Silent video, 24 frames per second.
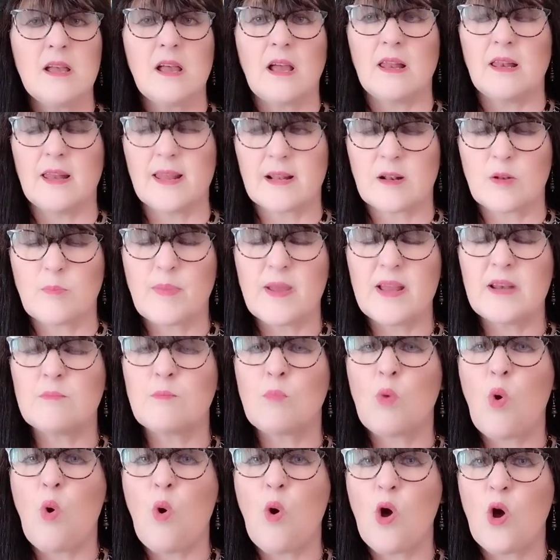a little bit
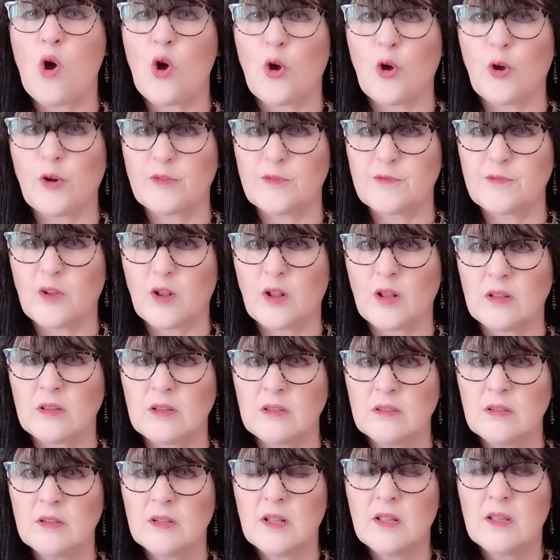more
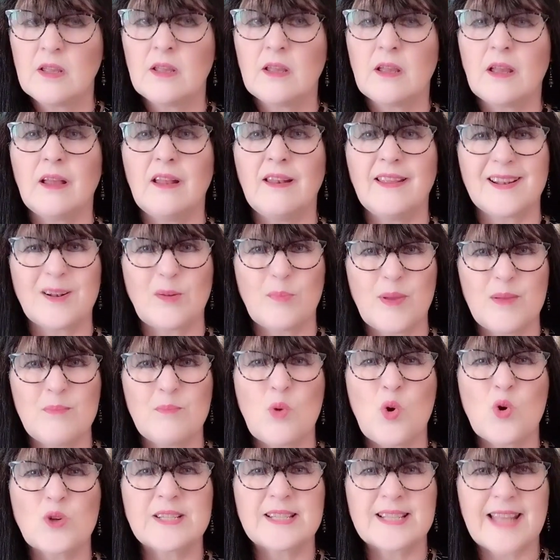hurtful, a little bit
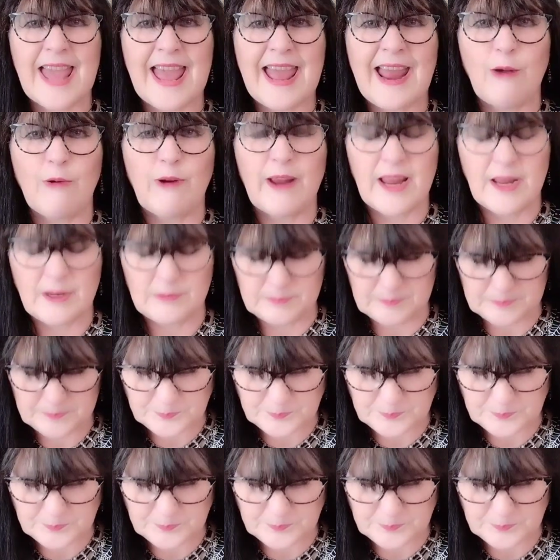more scary.